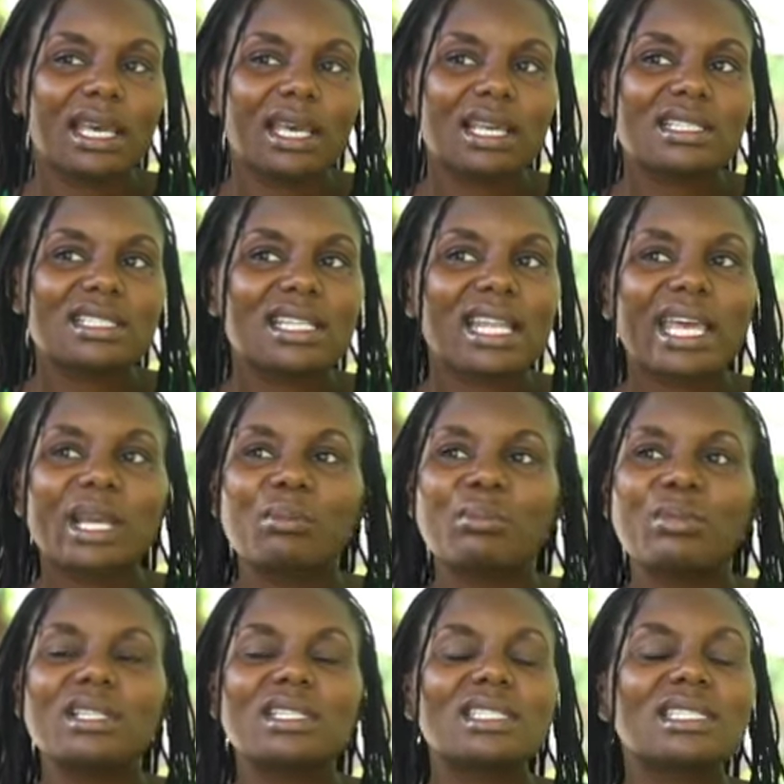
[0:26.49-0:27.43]
It's like
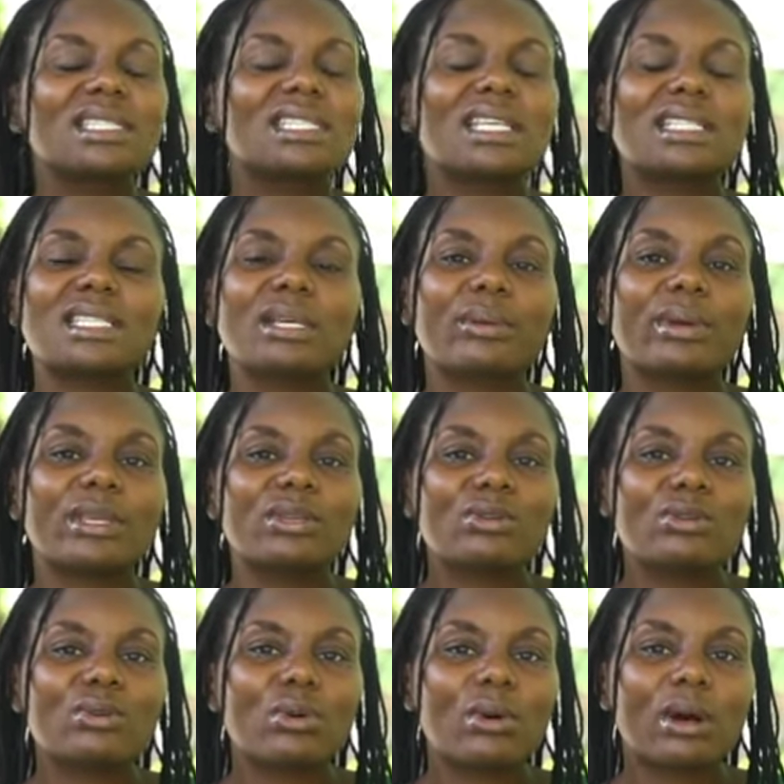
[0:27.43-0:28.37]
just the way
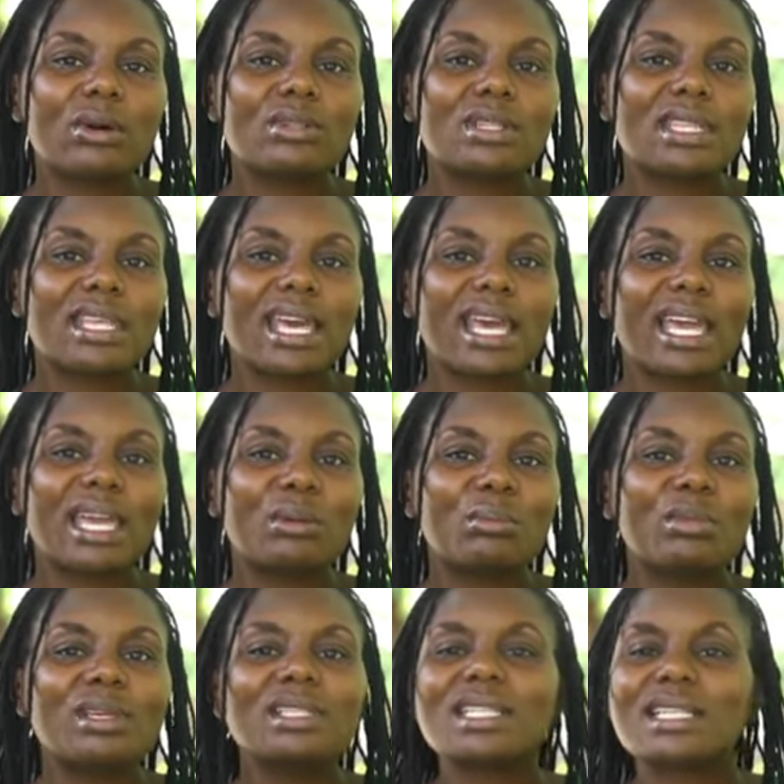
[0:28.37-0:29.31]
you go out there
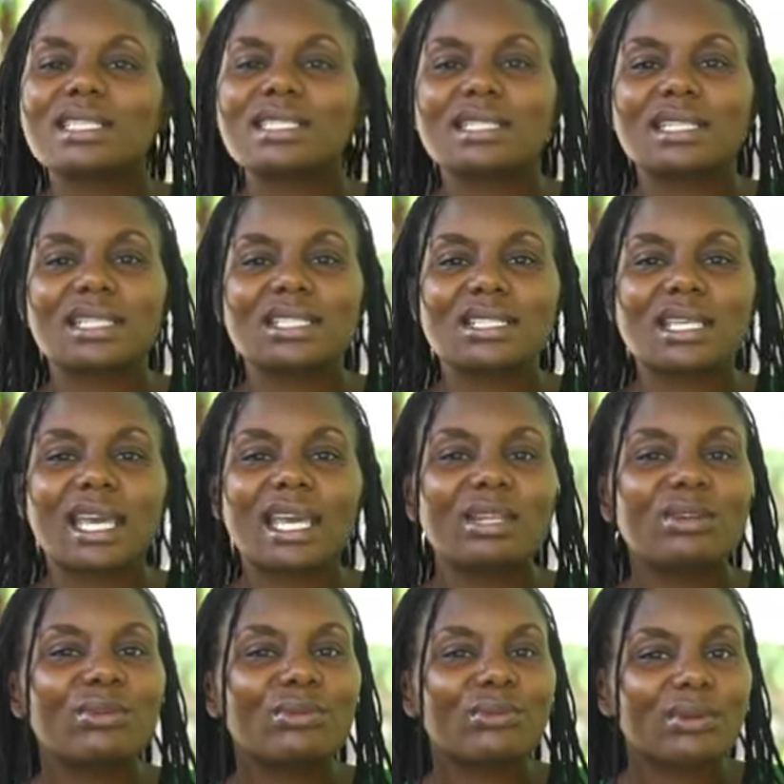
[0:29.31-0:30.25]
and meet a stranger
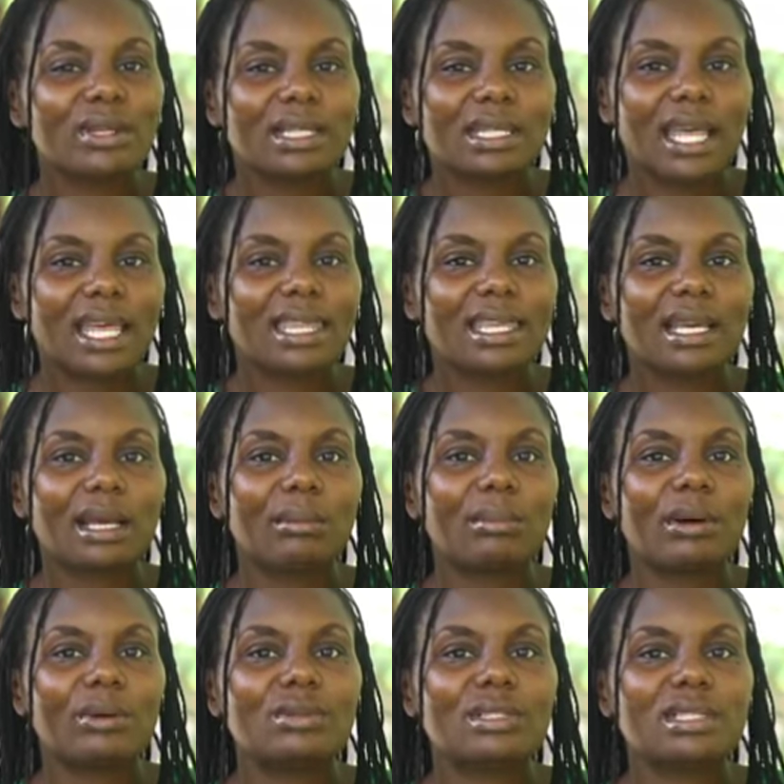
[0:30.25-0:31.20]
and you feel nothing
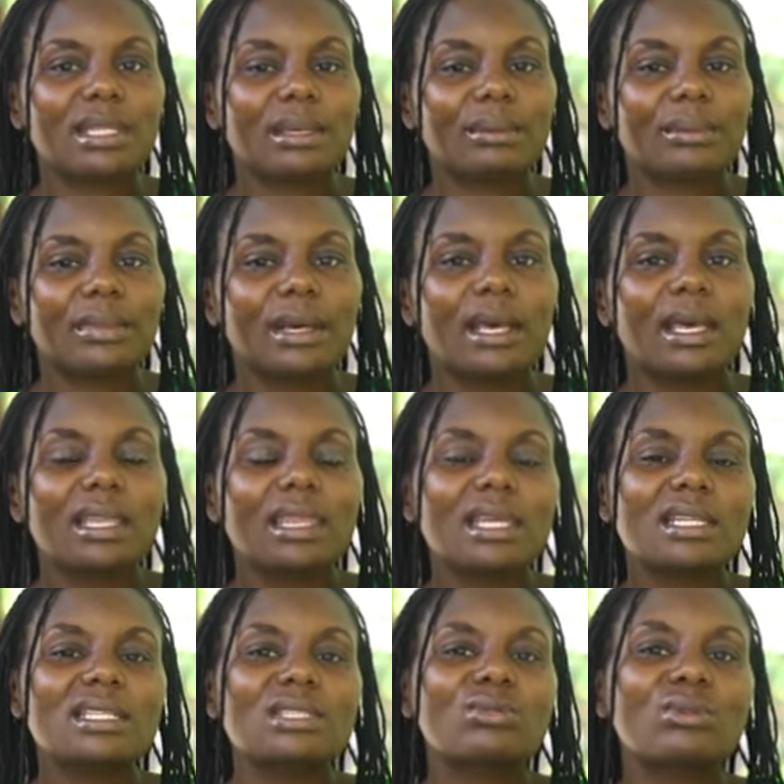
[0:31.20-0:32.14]
about them.
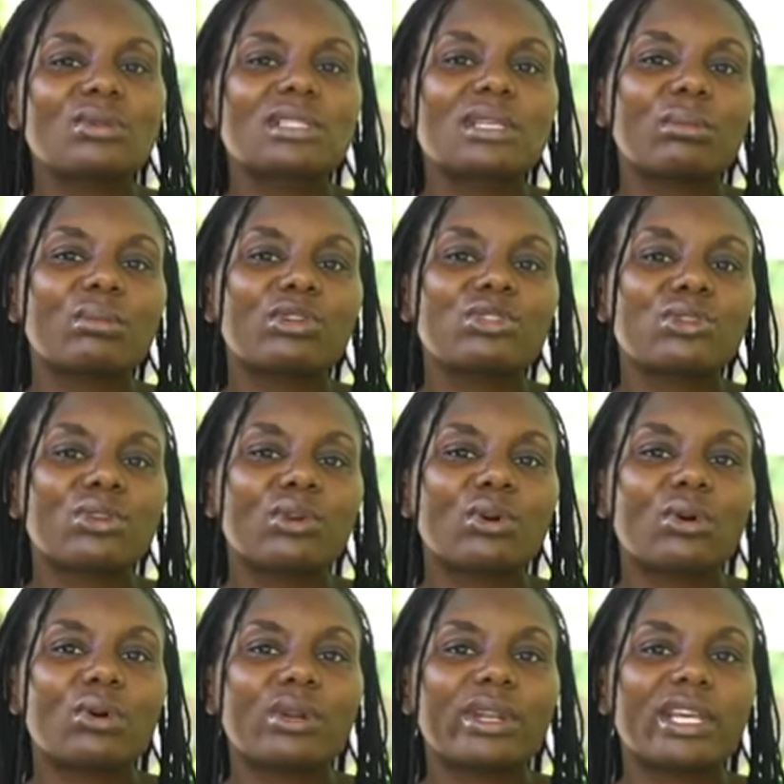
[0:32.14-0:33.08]
That is what
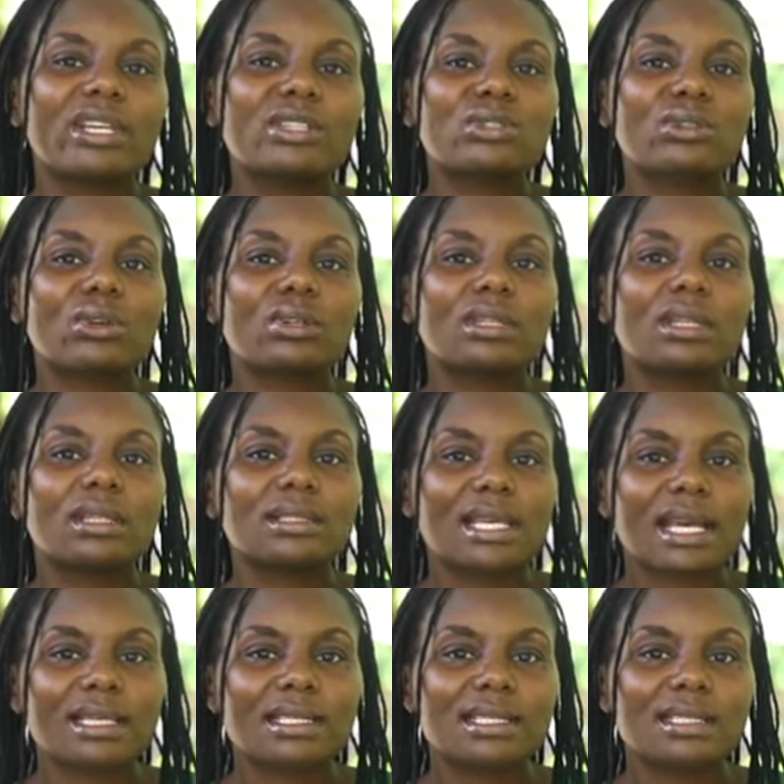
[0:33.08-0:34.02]
emotional connection
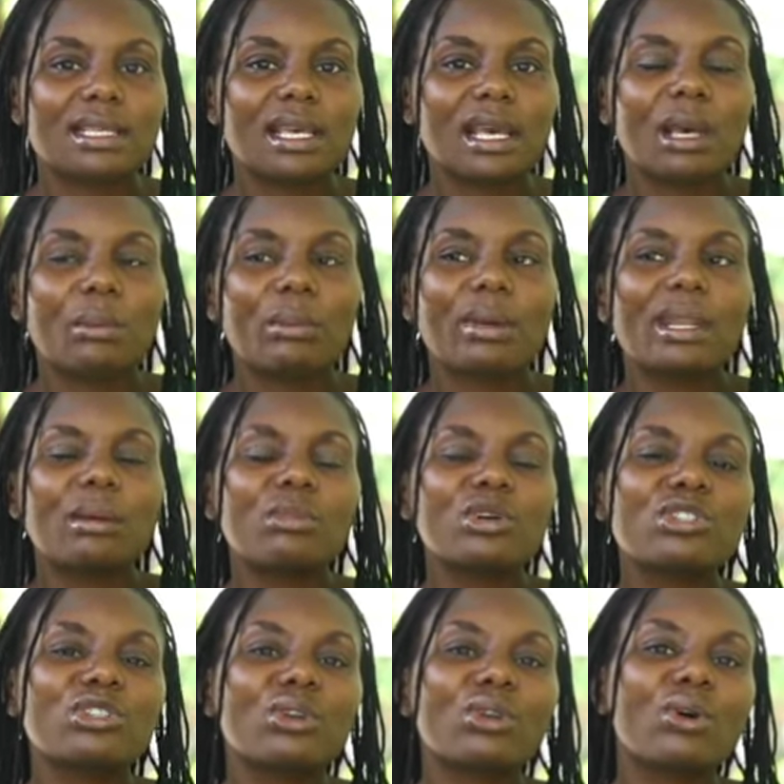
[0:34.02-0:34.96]
does. But
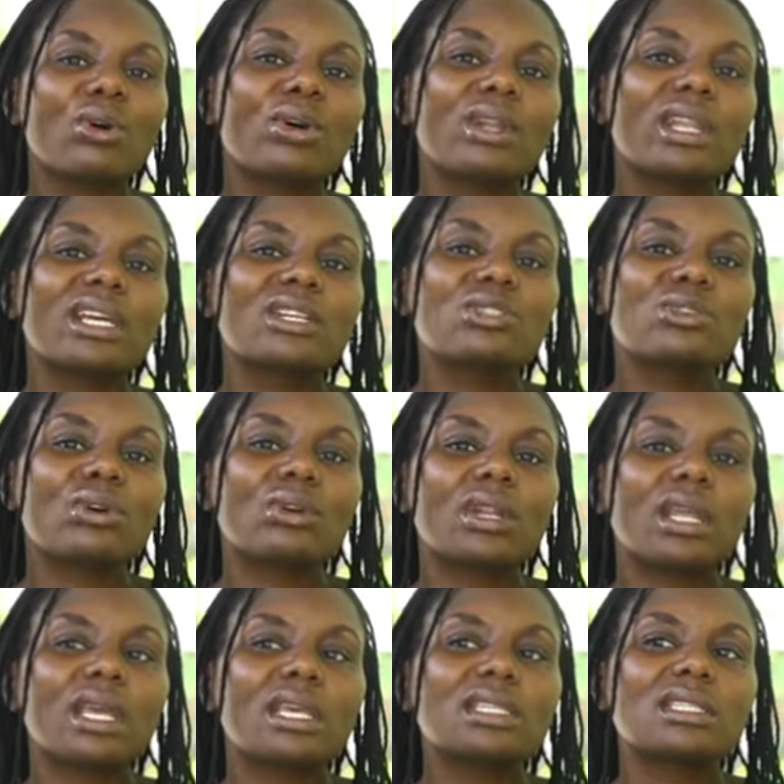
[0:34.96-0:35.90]
emotional
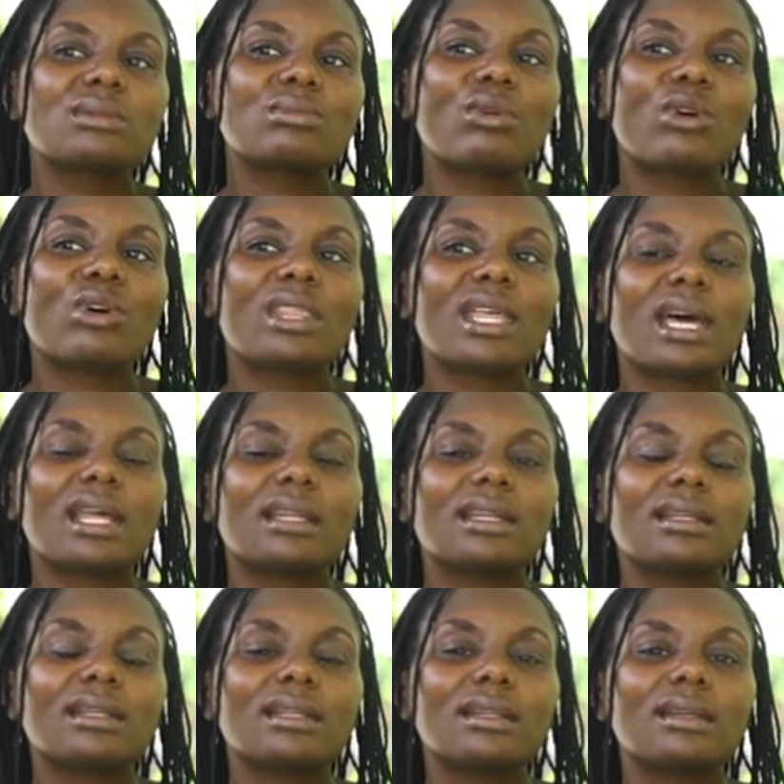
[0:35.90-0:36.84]
connection is more
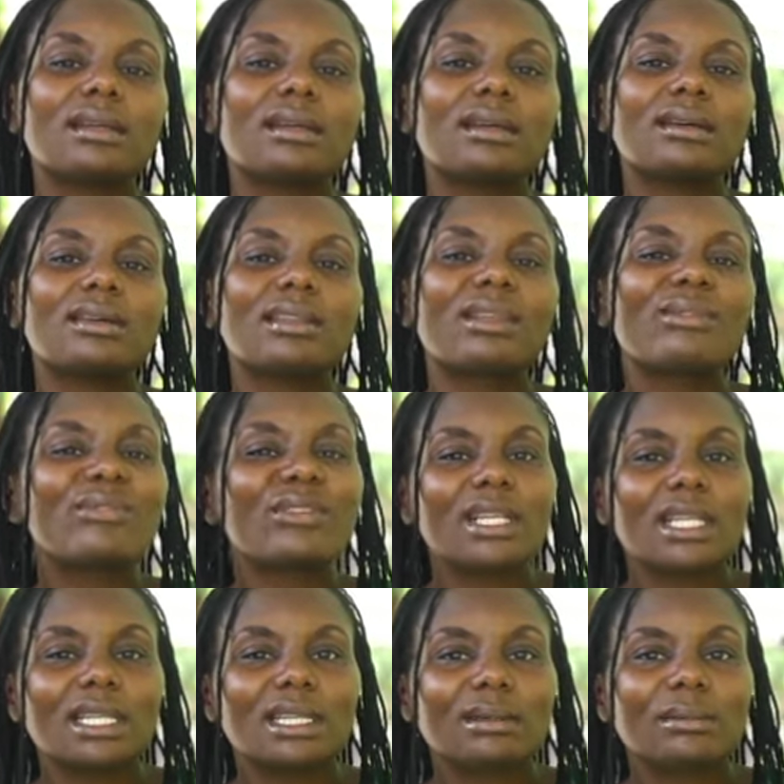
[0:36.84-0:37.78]
than the
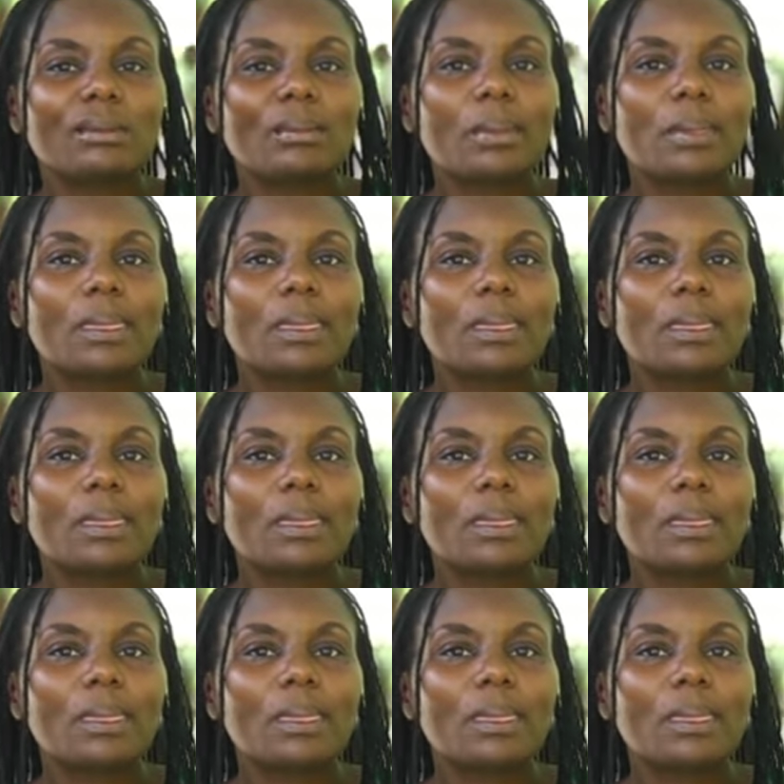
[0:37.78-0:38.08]
feeling.